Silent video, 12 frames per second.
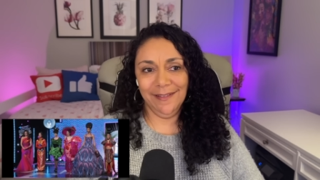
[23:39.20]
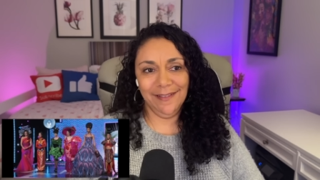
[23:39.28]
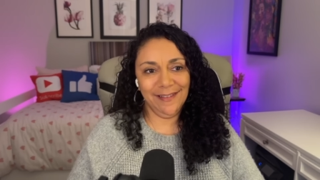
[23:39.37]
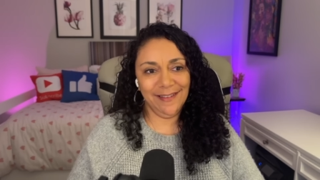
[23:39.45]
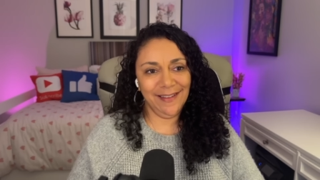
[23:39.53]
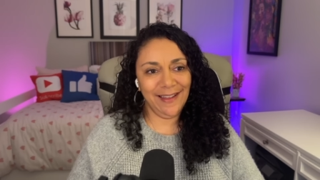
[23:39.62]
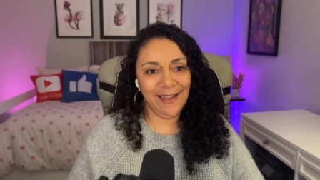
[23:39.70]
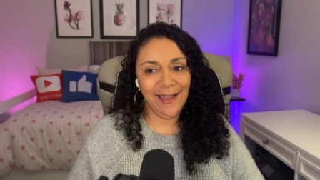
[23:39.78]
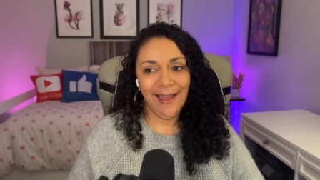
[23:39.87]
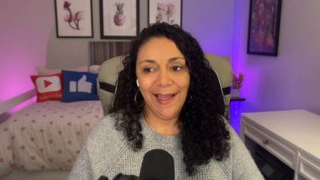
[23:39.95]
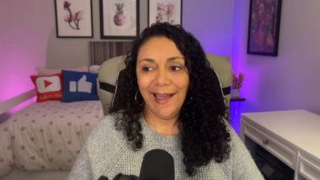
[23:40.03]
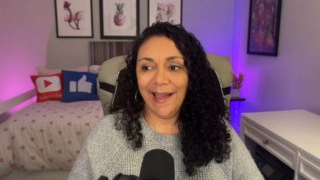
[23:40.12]

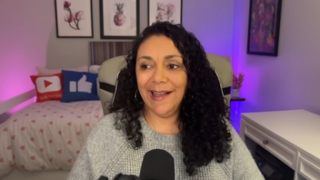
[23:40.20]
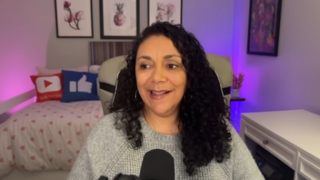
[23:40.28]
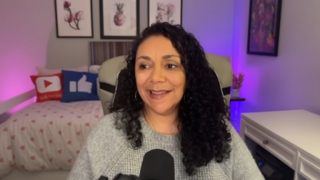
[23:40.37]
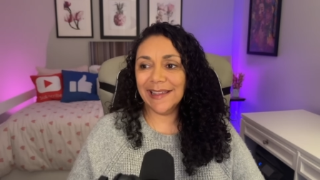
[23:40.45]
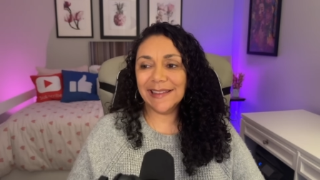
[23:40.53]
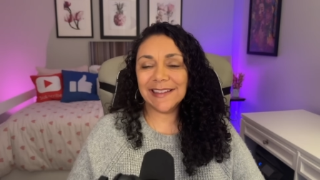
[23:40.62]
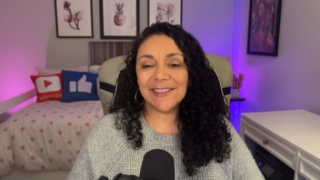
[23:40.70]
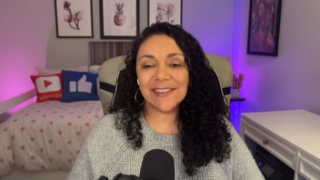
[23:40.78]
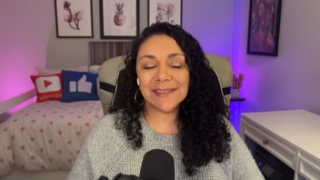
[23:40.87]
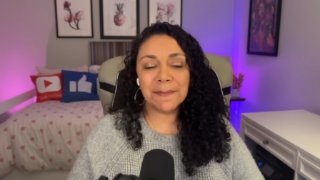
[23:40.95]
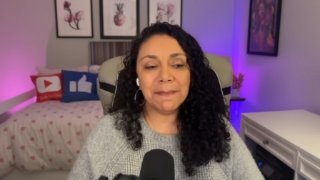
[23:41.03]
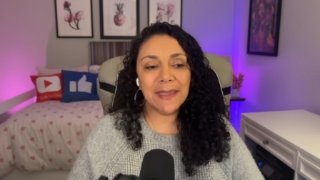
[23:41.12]
Like, is it
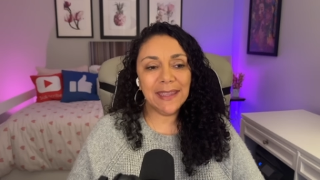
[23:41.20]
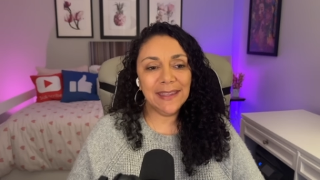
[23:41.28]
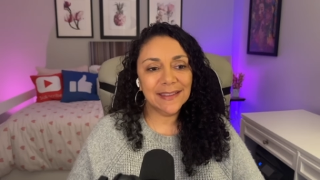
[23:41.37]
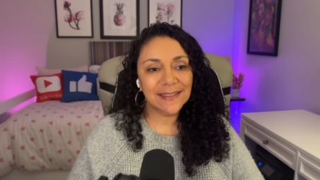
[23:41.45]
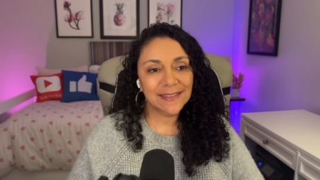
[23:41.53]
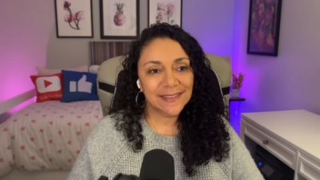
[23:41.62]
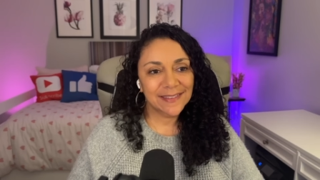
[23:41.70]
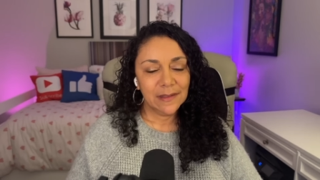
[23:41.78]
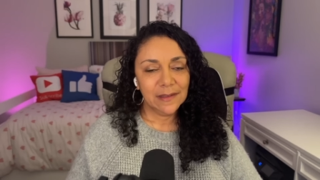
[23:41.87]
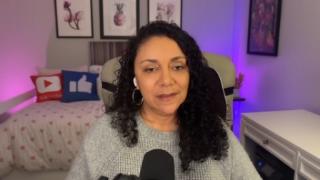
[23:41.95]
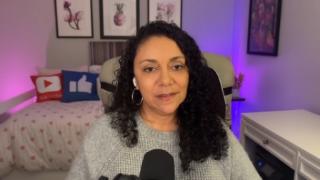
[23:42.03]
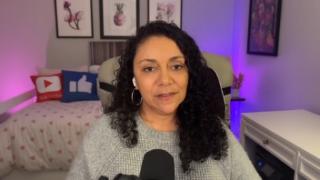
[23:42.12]
just me?
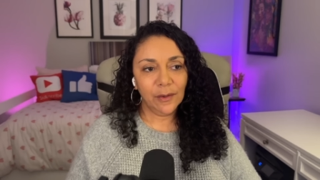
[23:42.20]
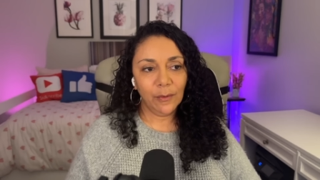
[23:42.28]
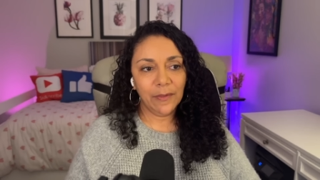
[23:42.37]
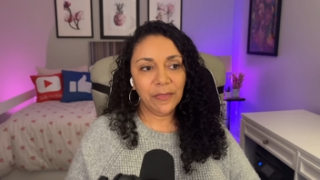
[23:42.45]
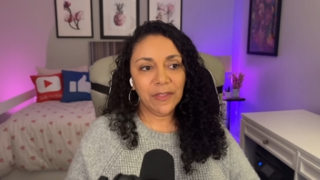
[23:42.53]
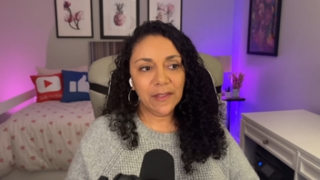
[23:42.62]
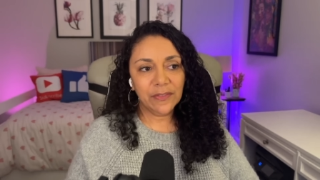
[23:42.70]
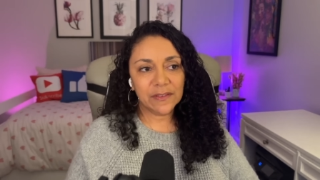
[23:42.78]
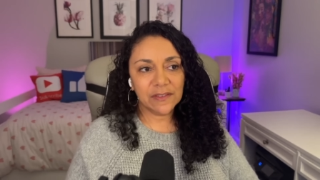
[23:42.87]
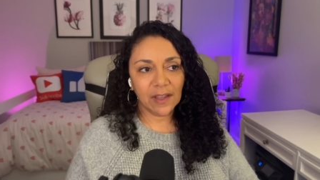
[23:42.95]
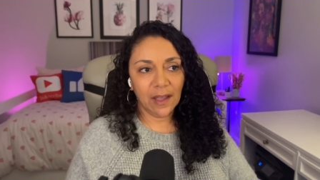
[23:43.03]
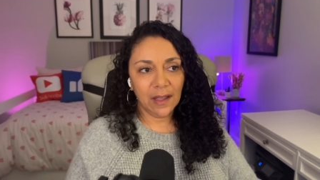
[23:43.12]
So I think the
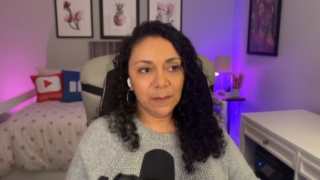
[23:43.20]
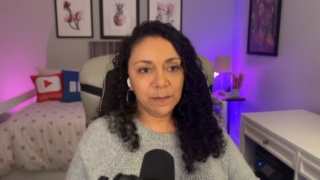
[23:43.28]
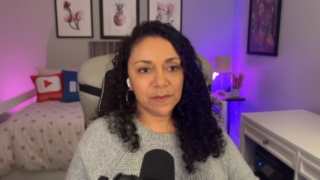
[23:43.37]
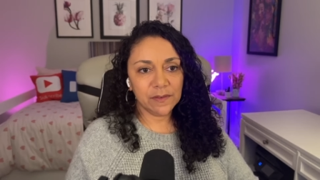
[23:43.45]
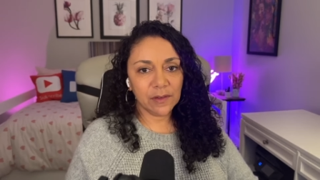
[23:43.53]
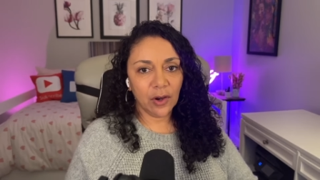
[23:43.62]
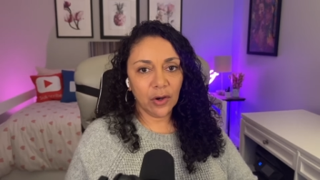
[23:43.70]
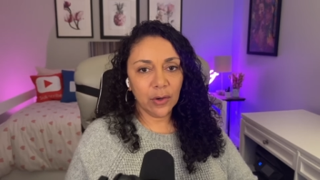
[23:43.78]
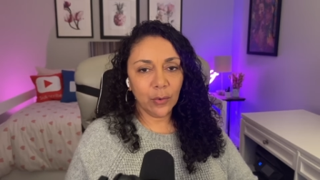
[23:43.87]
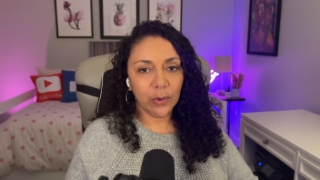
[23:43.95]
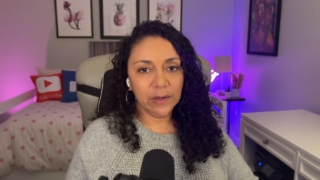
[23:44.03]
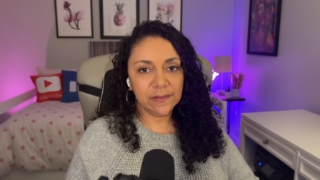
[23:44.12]
tops are
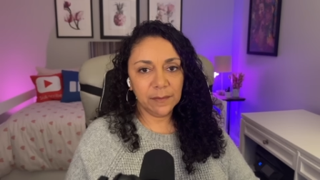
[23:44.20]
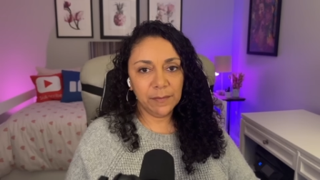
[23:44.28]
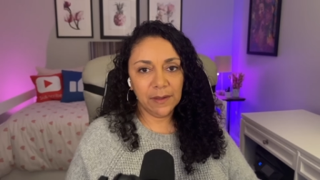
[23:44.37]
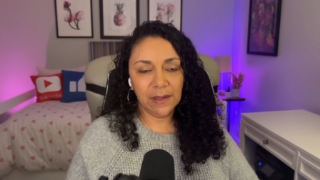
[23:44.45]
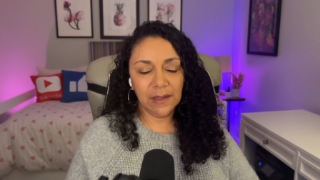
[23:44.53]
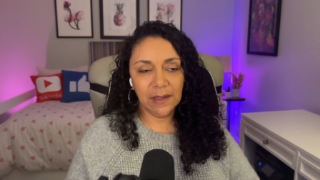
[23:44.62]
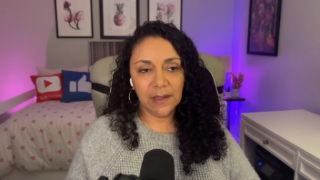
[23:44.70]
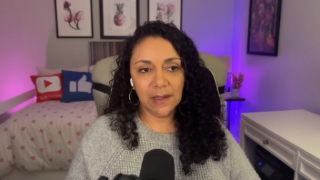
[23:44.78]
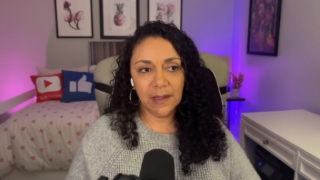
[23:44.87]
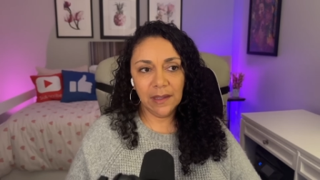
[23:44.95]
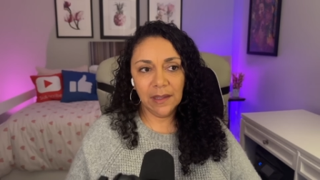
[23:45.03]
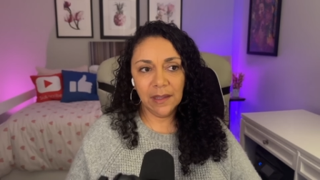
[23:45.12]
going to
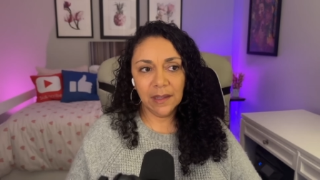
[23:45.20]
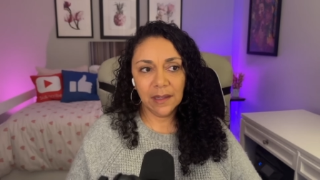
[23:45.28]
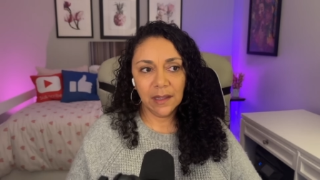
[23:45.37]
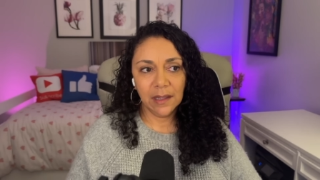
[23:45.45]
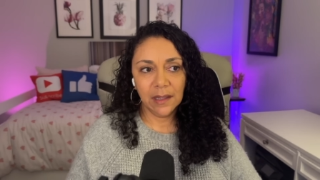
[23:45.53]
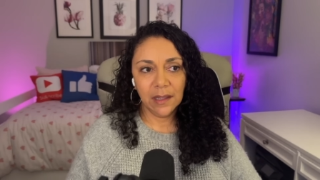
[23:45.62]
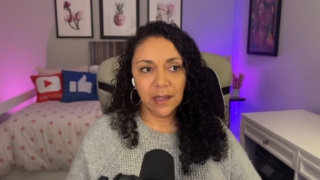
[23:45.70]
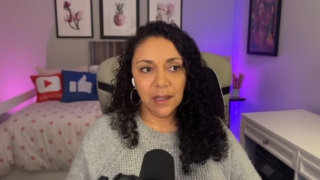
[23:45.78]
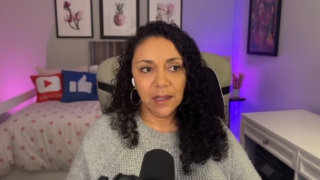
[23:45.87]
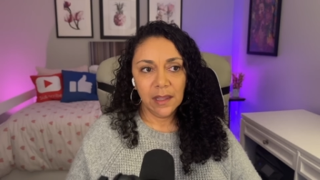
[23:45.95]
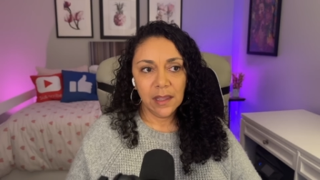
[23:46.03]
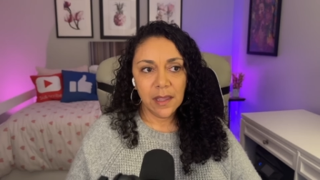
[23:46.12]
be
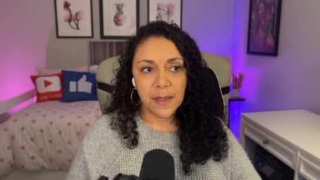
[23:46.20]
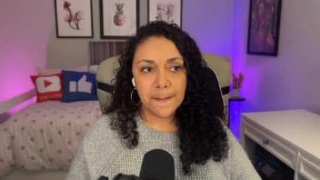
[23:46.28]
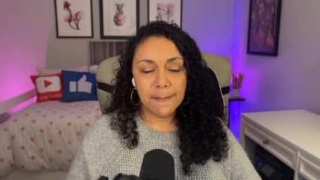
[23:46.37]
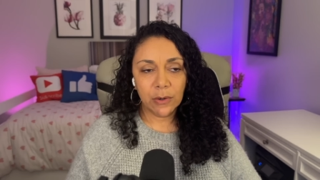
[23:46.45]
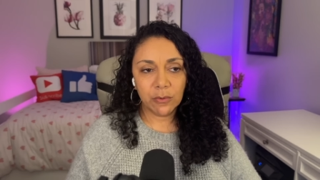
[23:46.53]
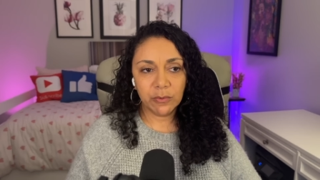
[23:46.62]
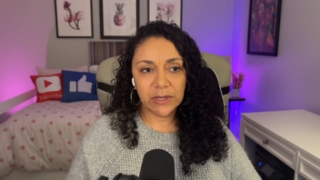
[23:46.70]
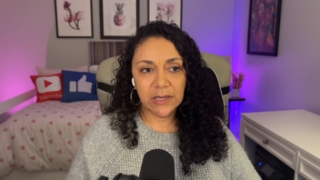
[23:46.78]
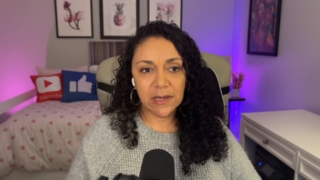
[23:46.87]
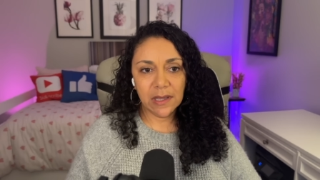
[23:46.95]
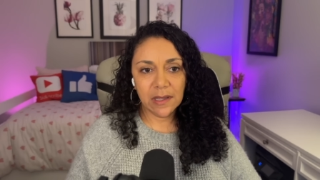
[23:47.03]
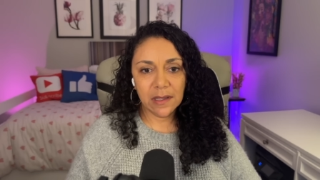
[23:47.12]

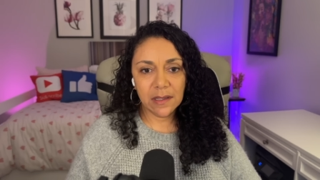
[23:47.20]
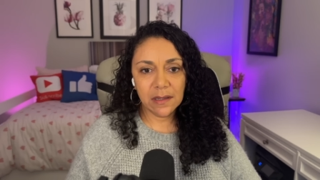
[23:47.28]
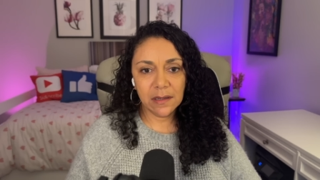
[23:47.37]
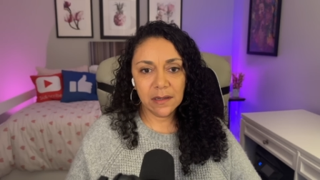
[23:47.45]
Marina.